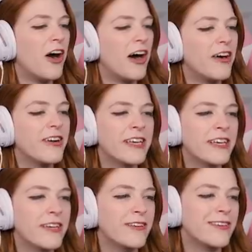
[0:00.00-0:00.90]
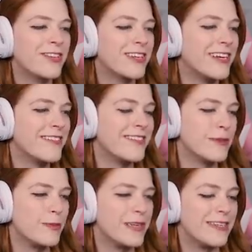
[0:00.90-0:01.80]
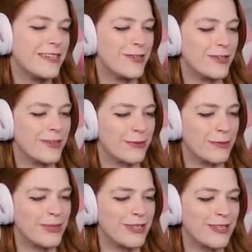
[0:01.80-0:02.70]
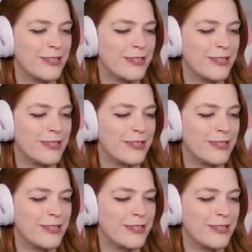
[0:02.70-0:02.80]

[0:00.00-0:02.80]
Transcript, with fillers: oh, how cute. Chanel's sleeping in Dior's room because